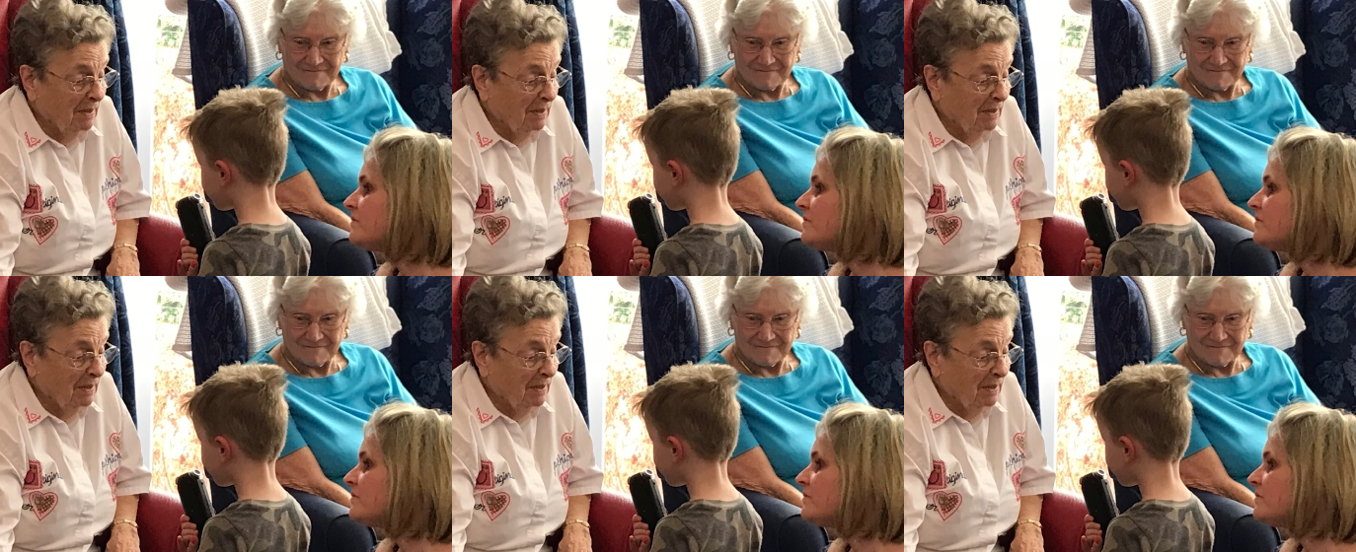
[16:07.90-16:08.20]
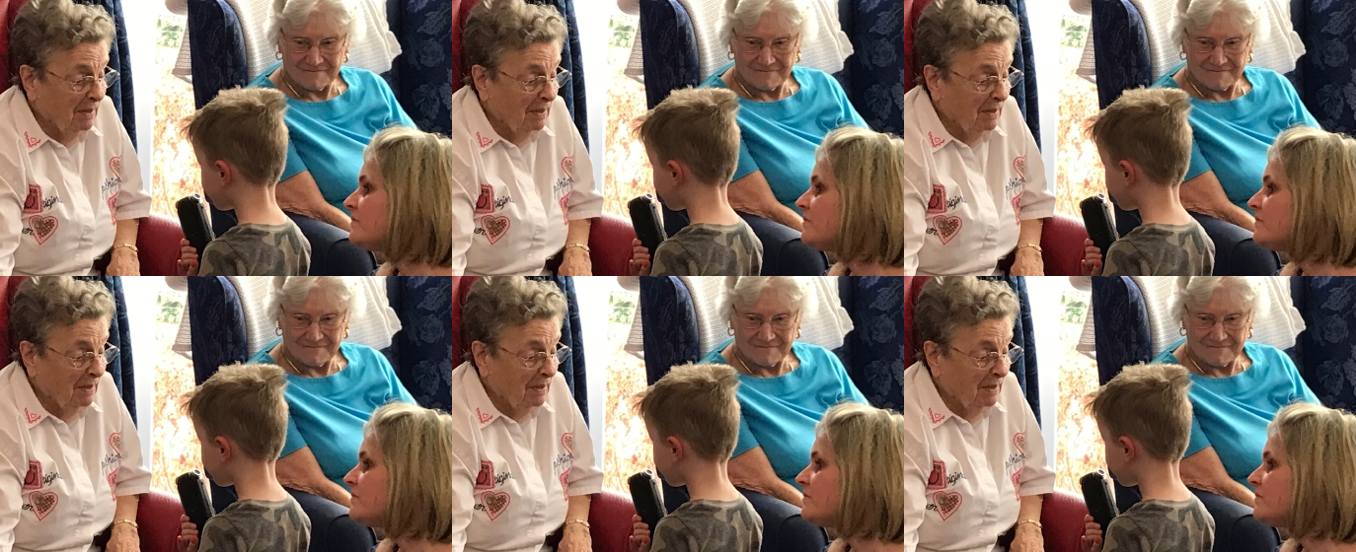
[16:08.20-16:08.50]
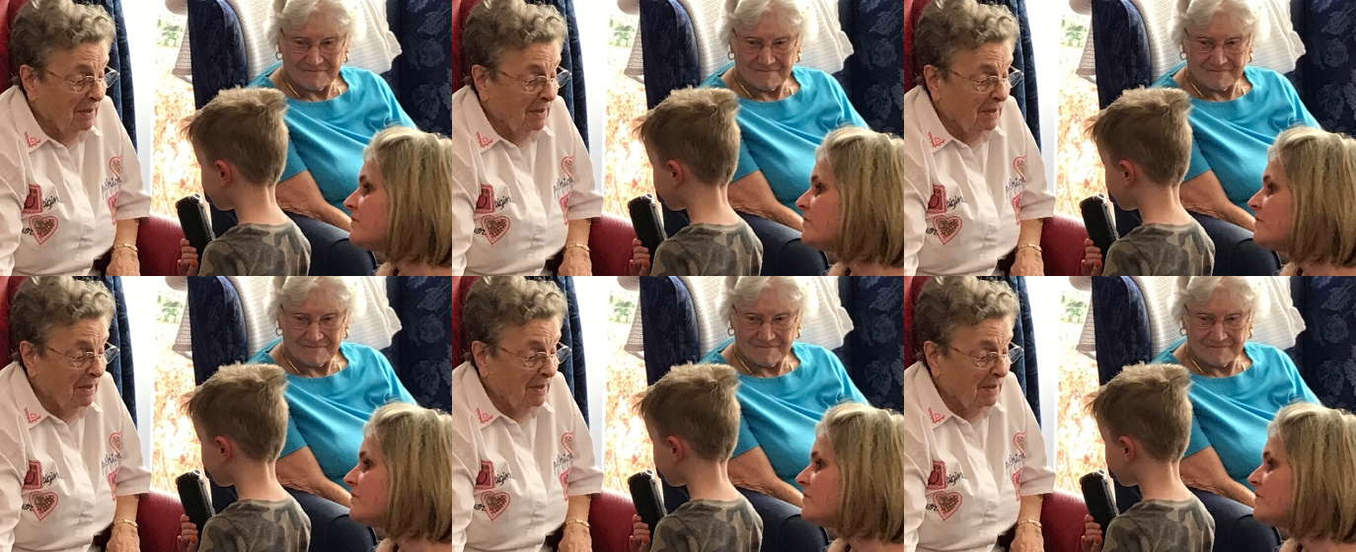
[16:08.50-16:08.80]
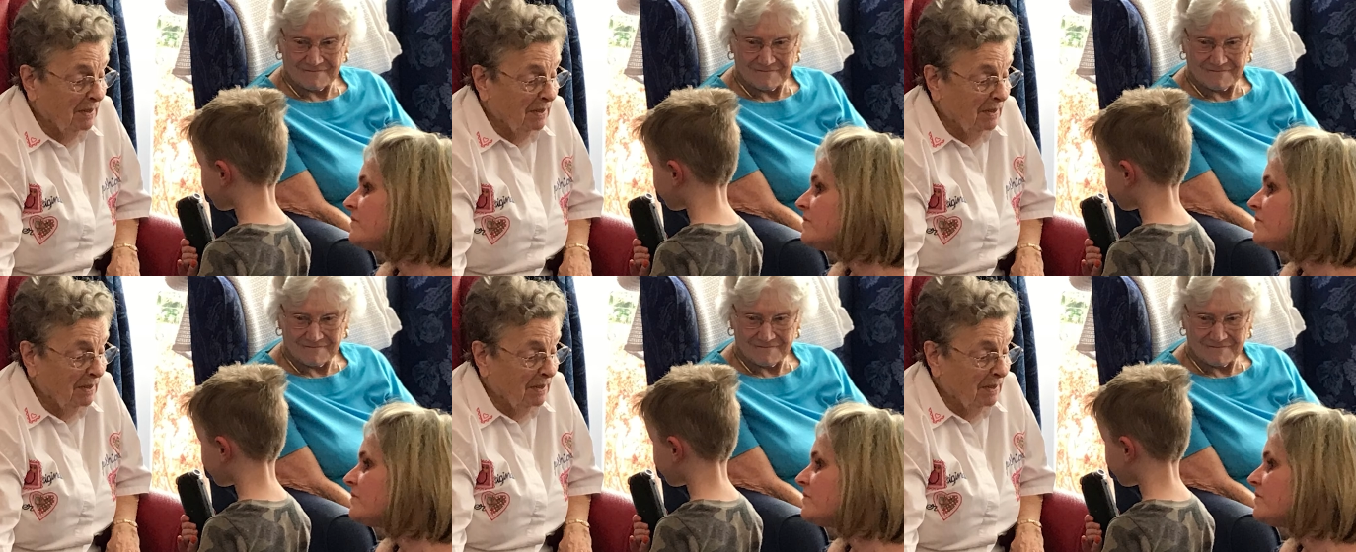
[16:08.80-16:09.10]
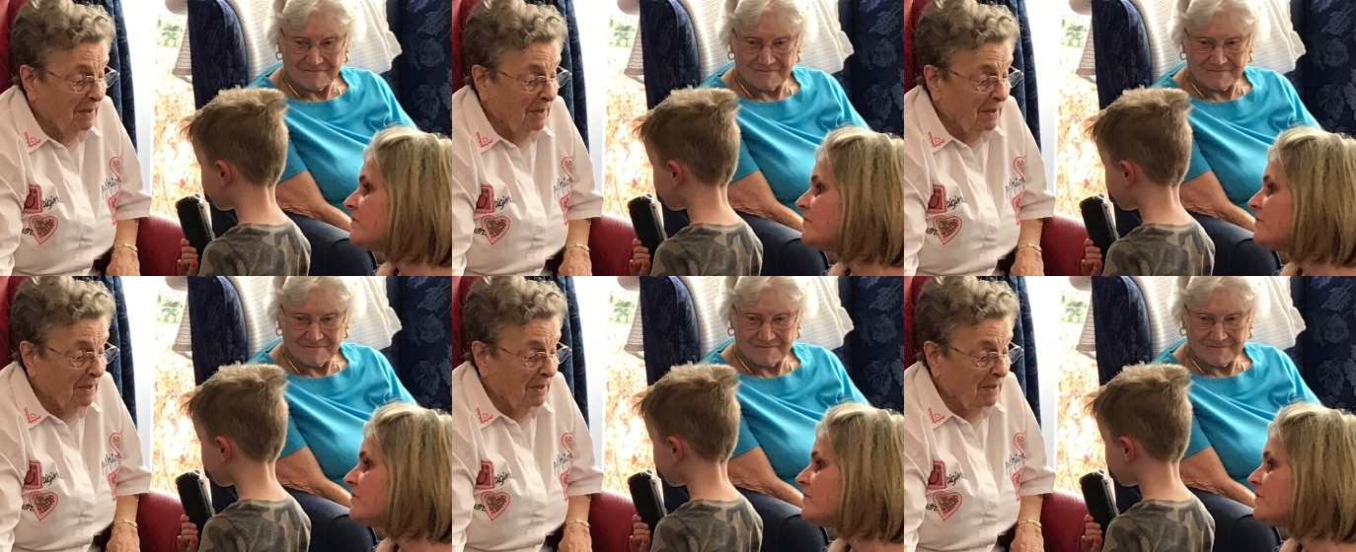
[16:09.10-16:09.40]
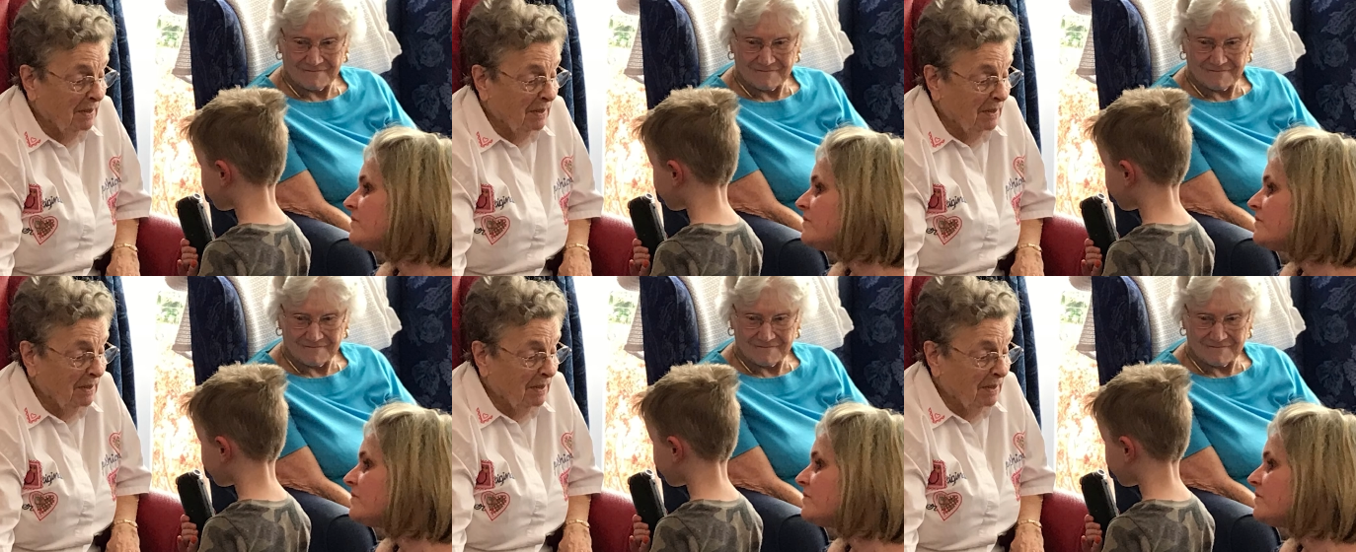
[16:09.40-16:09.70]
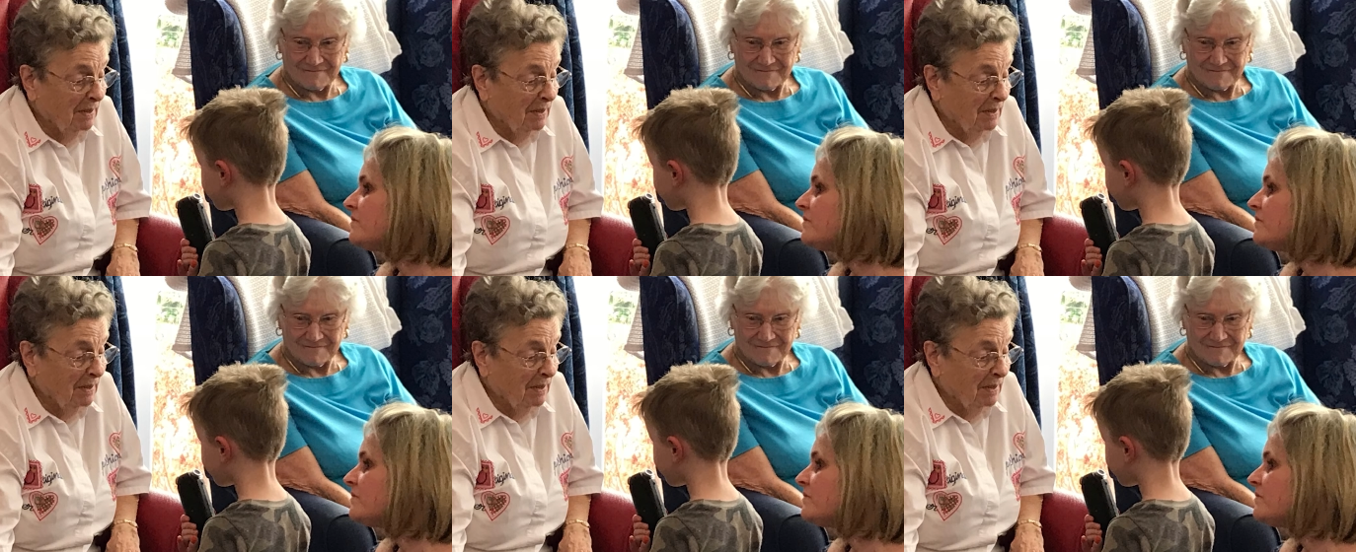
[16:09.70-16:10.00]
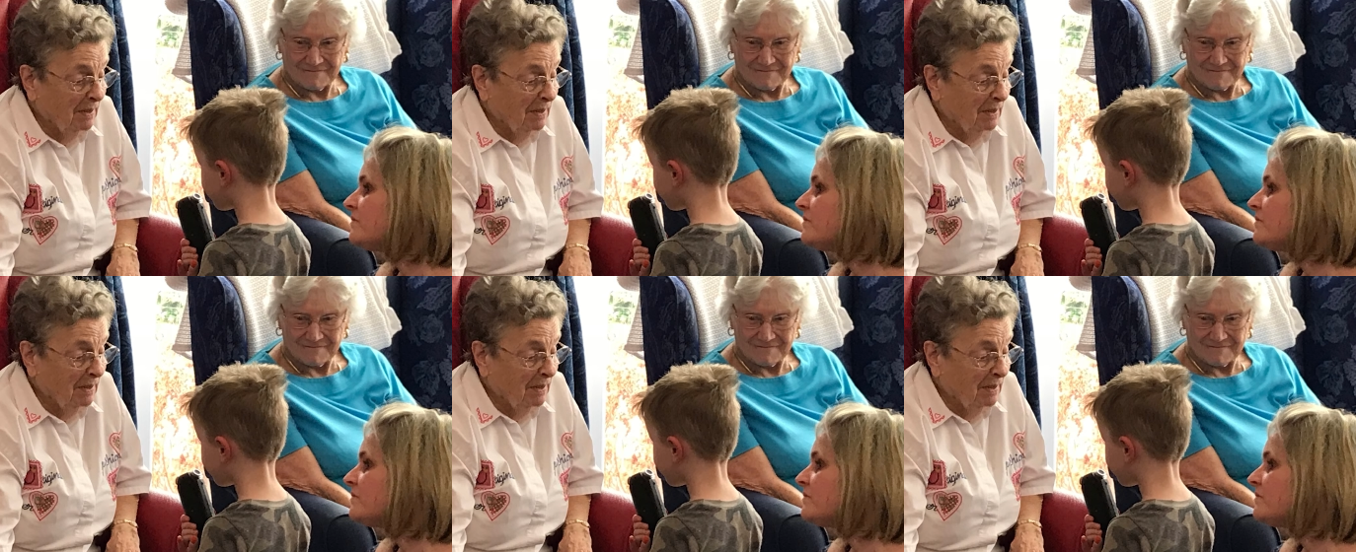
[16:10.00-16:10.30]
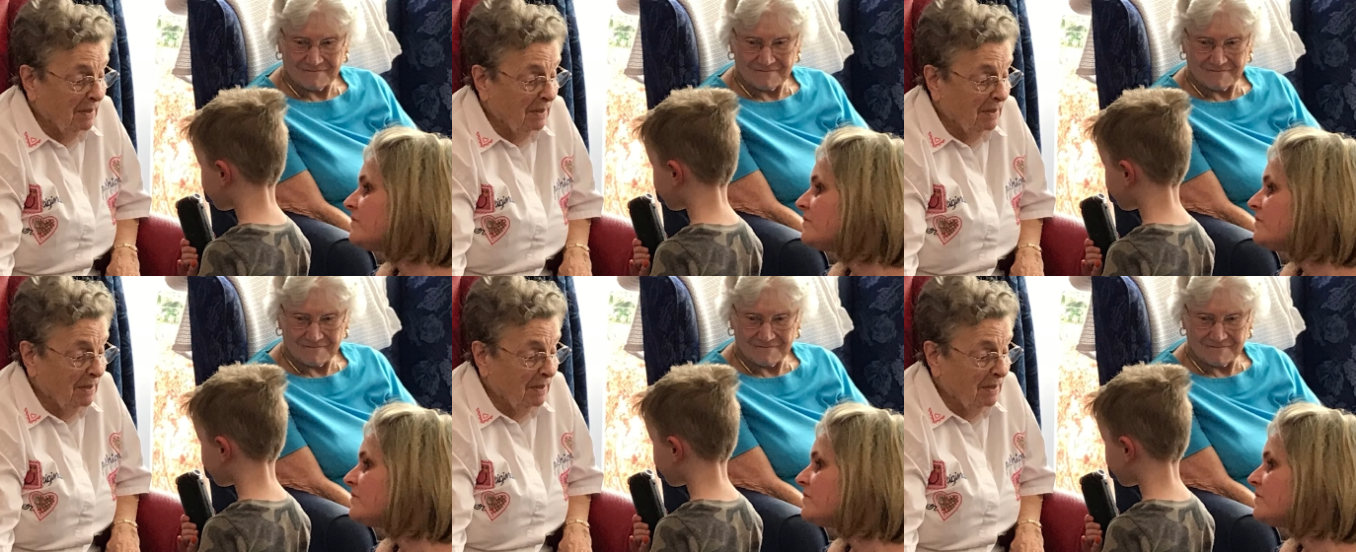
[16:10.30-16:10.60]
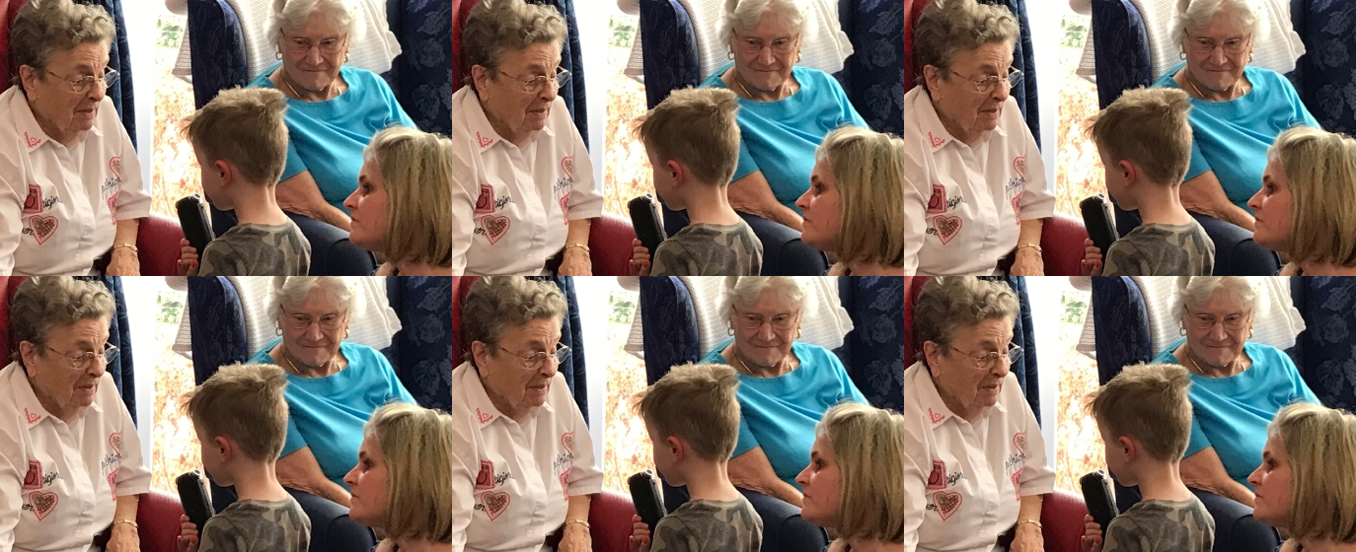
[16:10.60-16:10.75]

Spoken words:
[no speech]